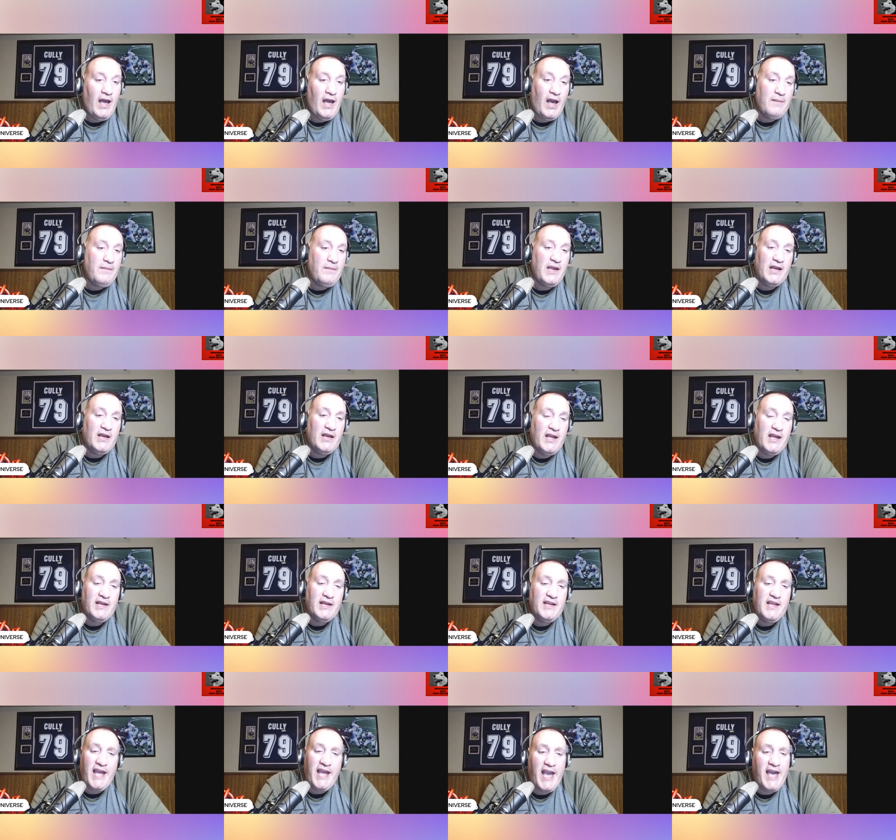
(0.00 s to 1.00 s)
I mean,
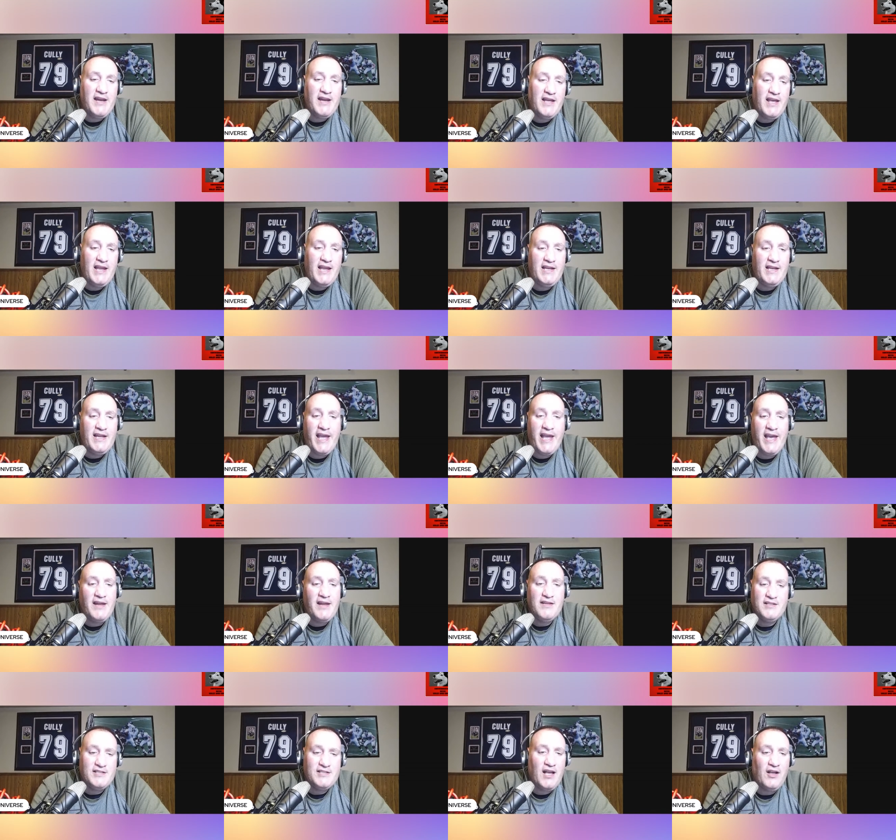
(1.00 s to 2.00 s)

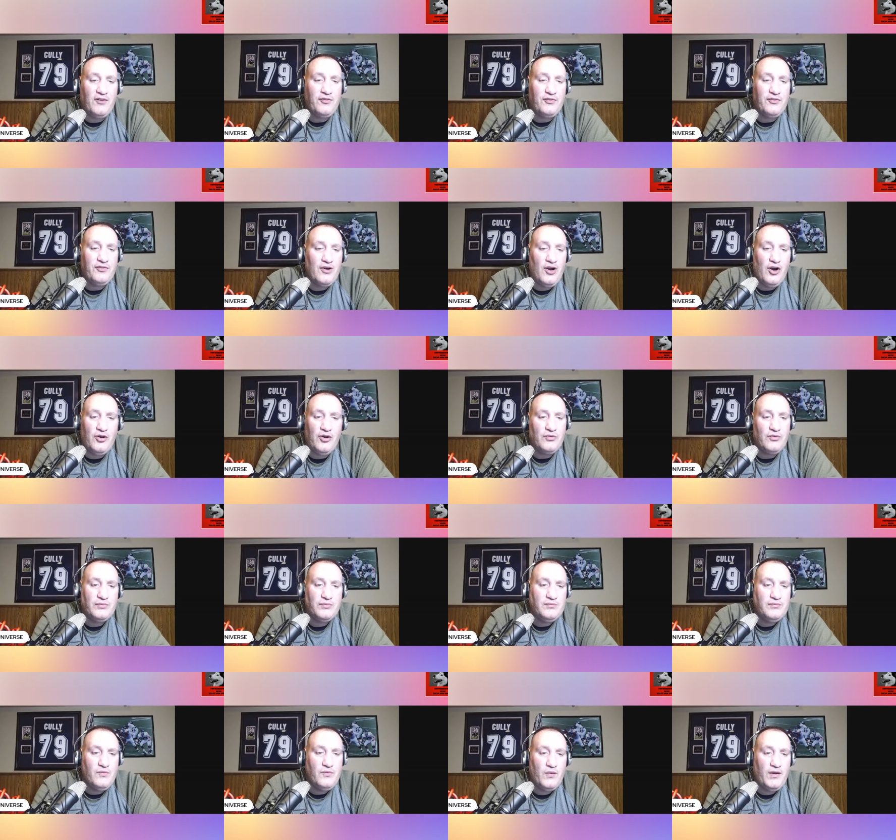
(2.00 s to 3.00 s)
Indiana's held their
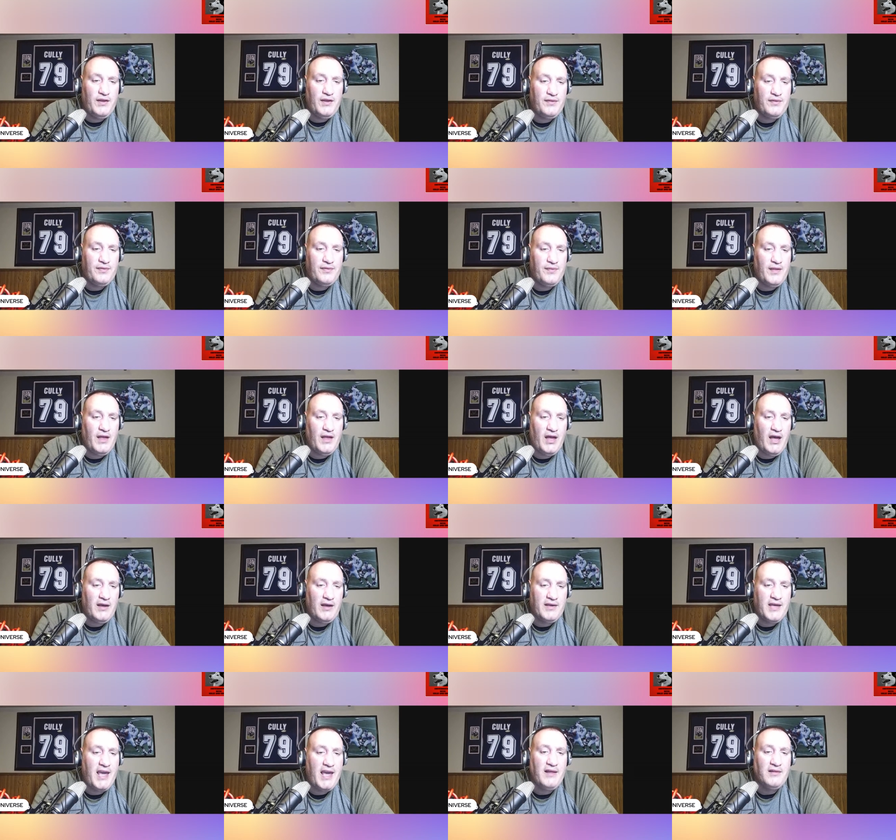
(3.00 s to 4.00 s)
own with
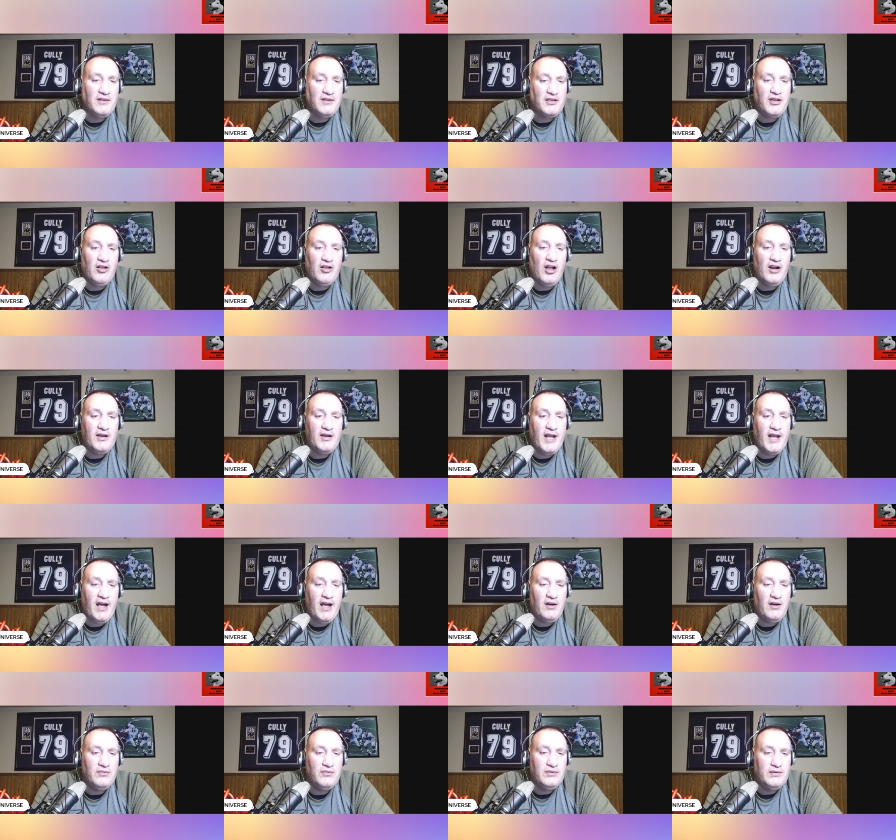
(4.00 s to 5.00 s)
Caitlin Clark
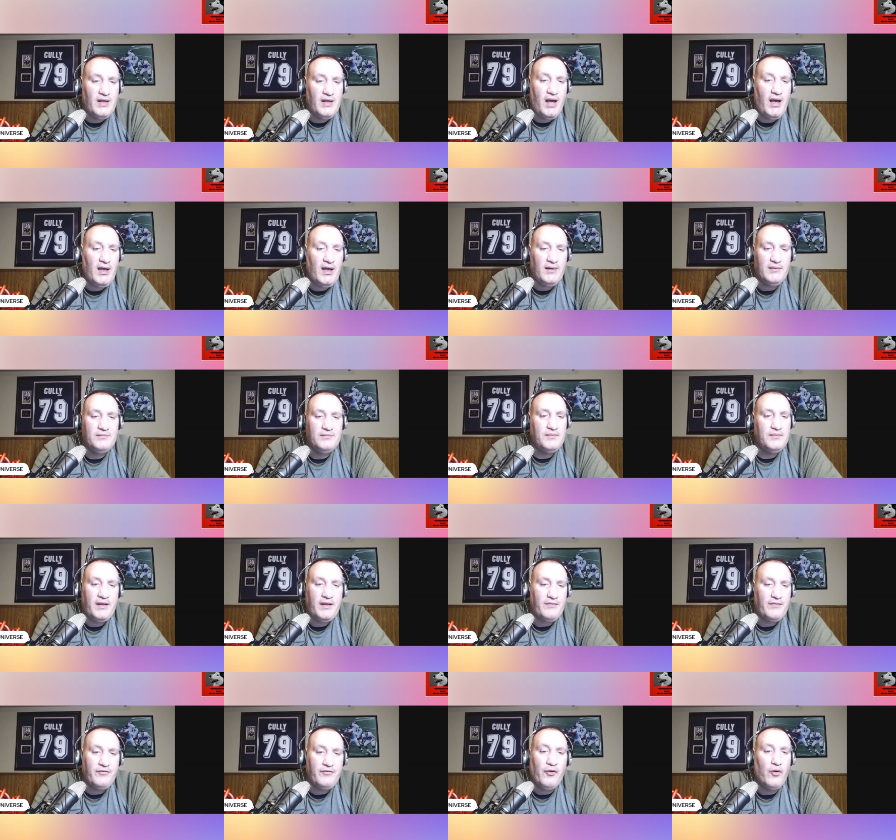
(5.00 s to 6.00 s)
out
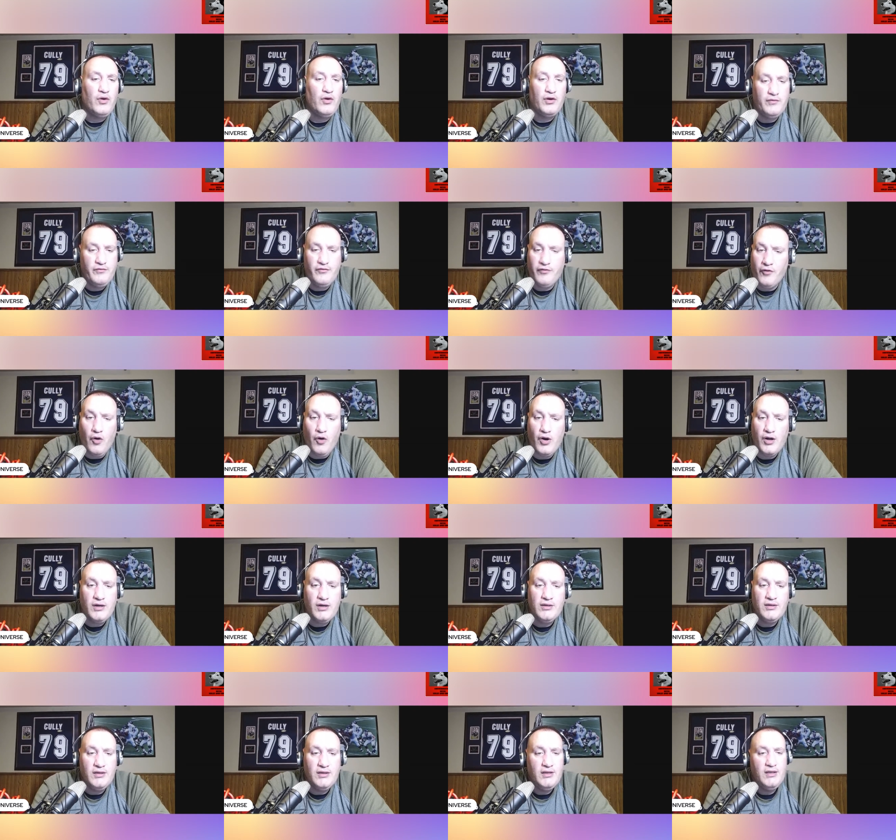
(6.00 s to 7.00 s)
at
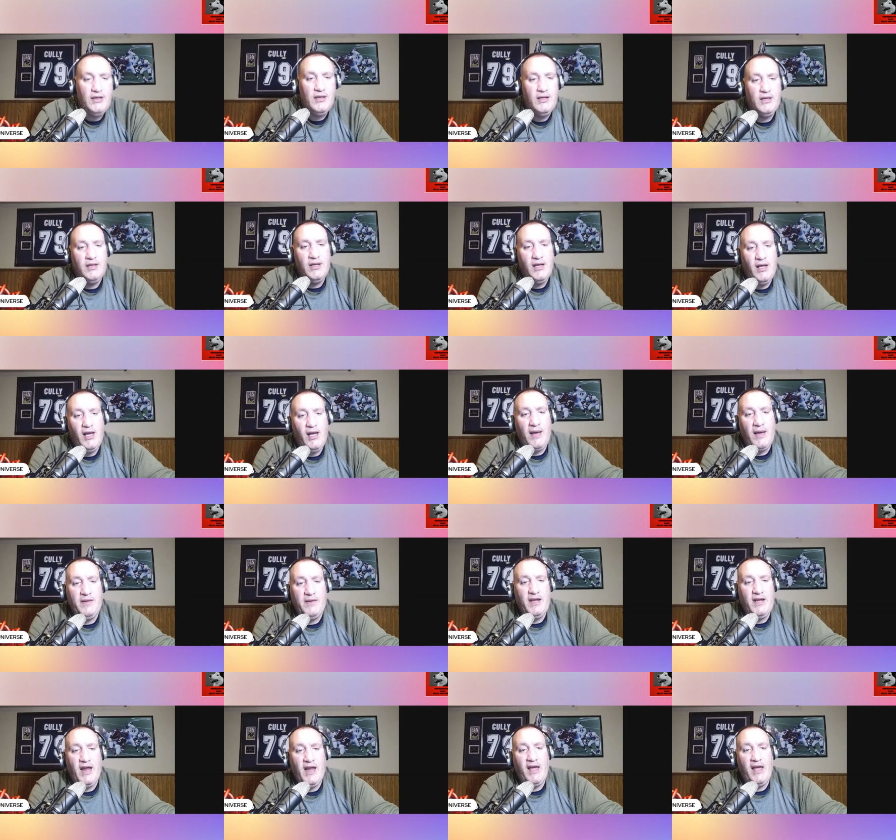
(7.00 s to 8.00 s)
4-4. I
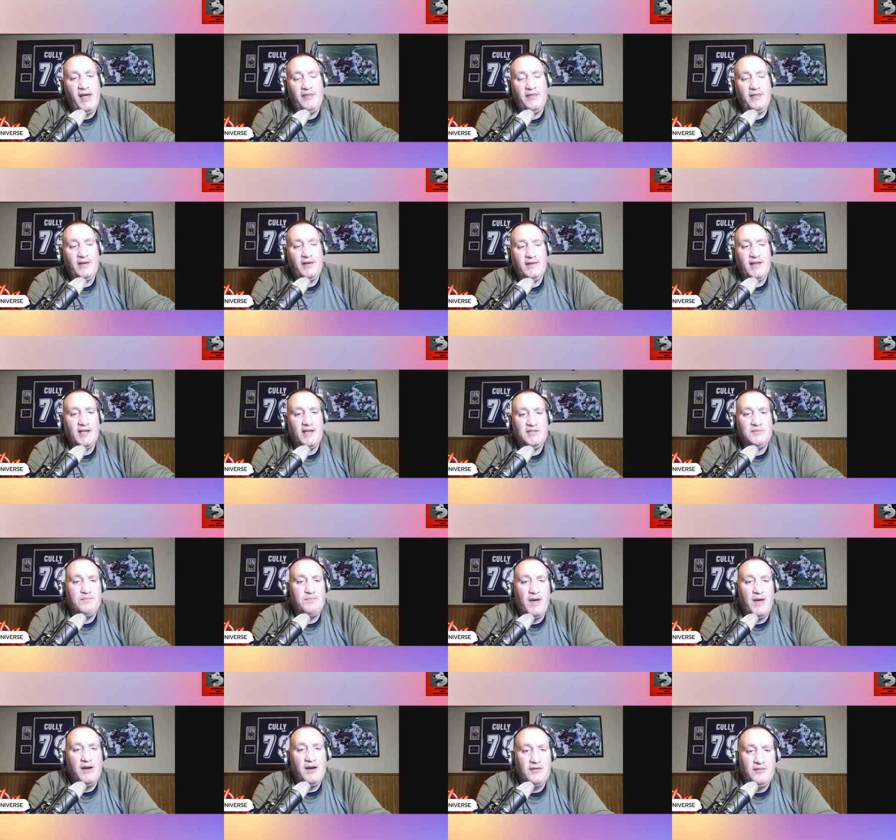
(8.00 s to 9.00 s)
mean, I think that's
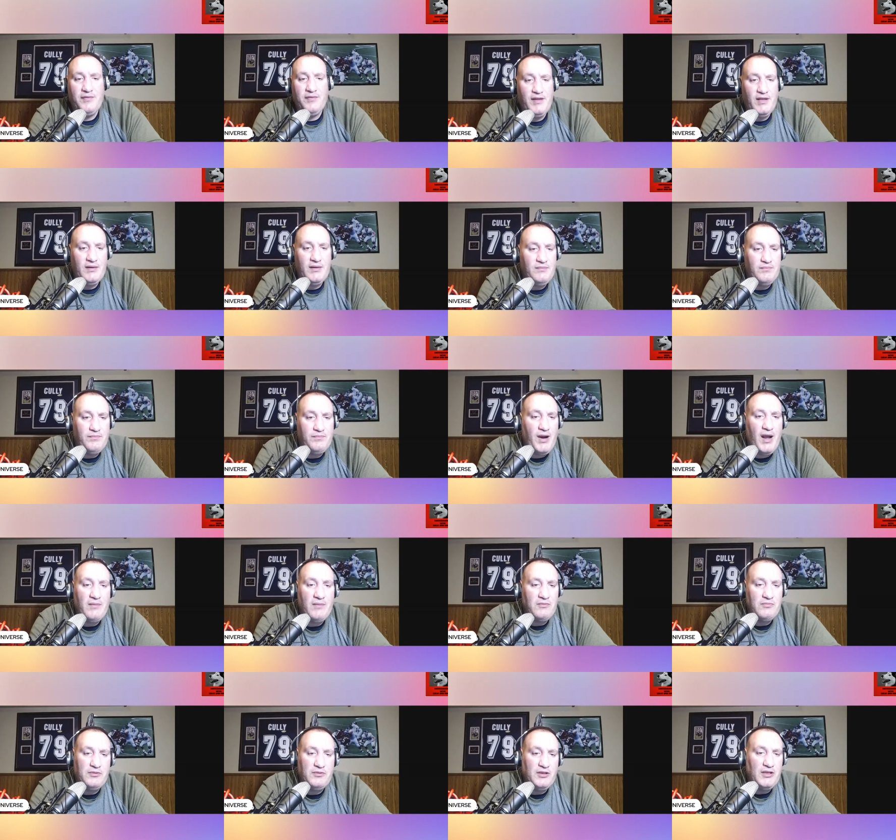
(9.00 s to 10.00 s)
better than
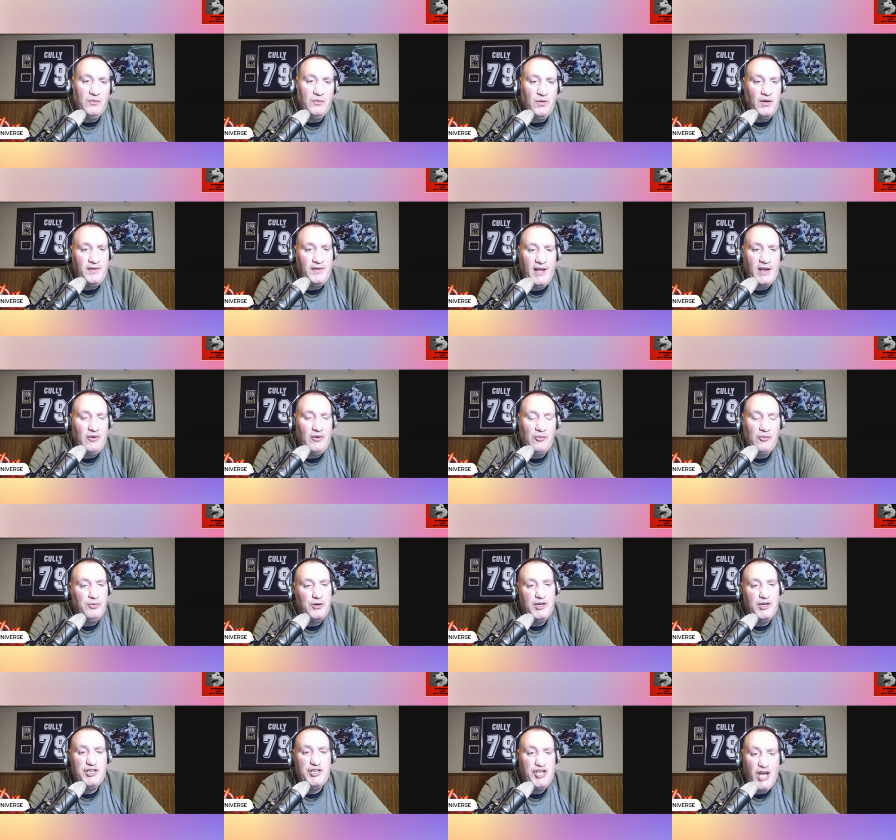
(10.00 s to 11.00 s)
probably what they were
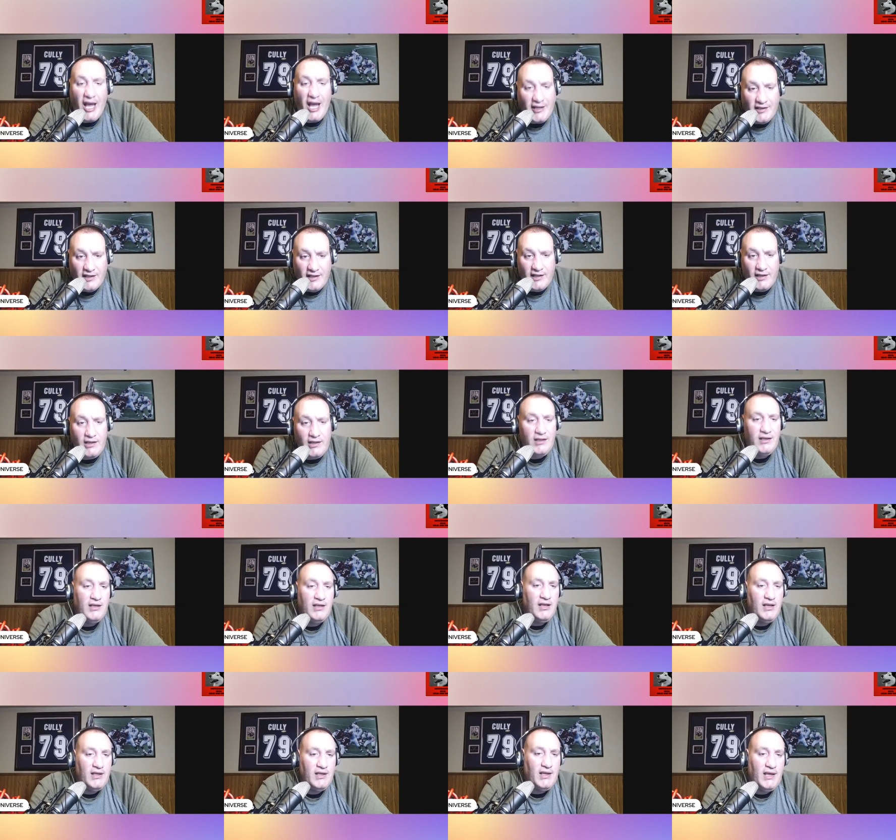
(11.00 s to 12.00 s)
projected,
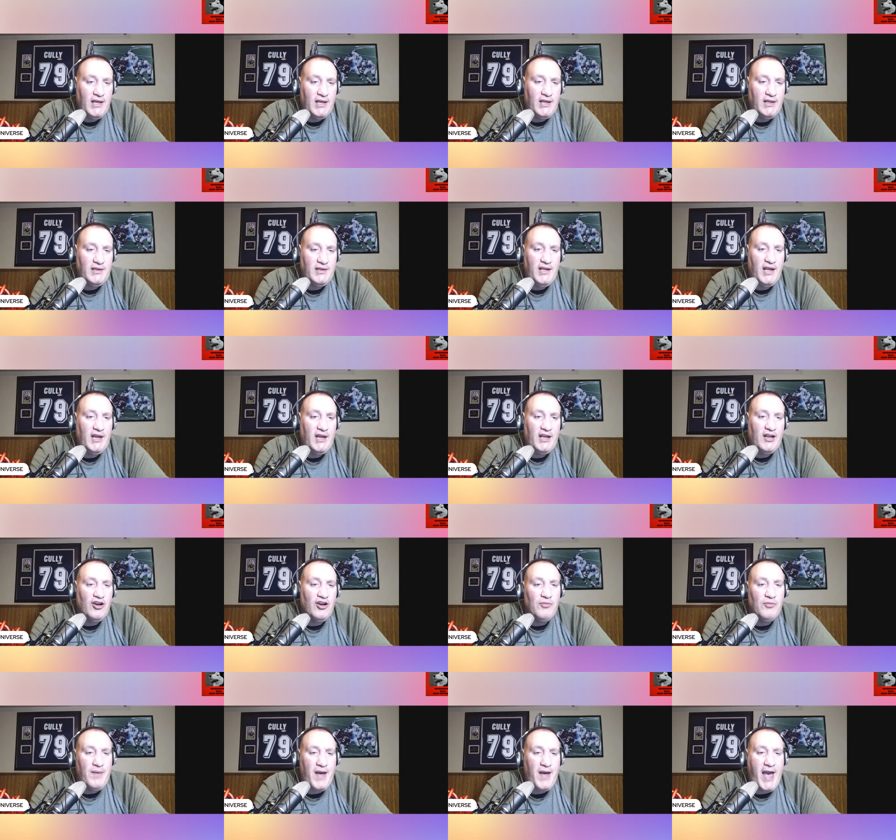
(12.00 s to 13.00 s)
and getting
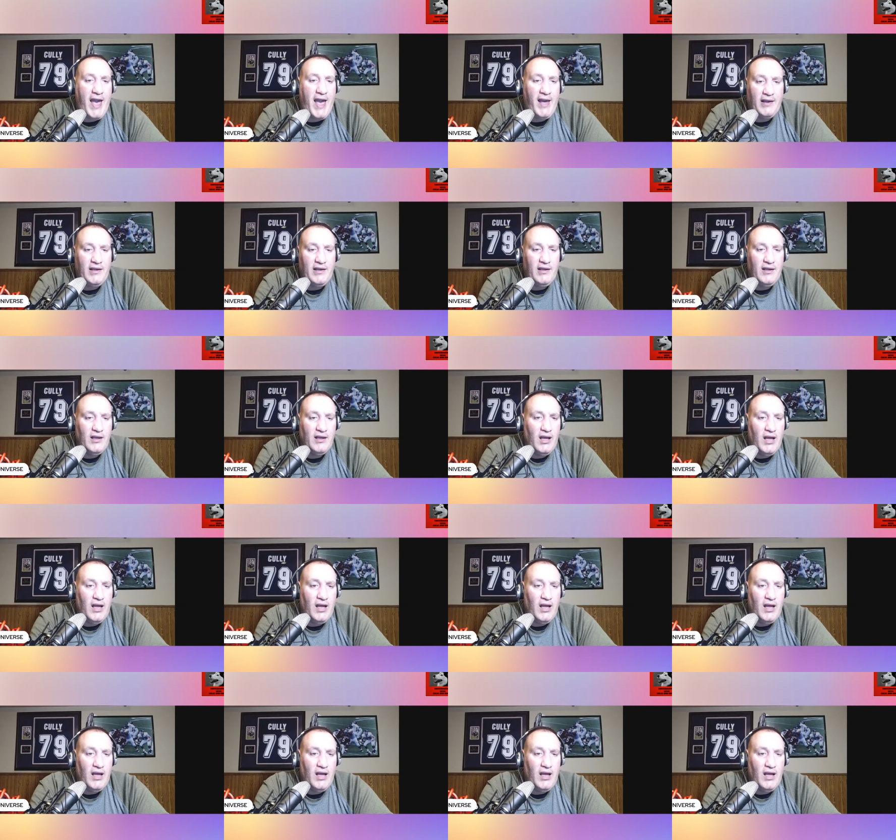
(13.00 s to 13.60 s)
her back.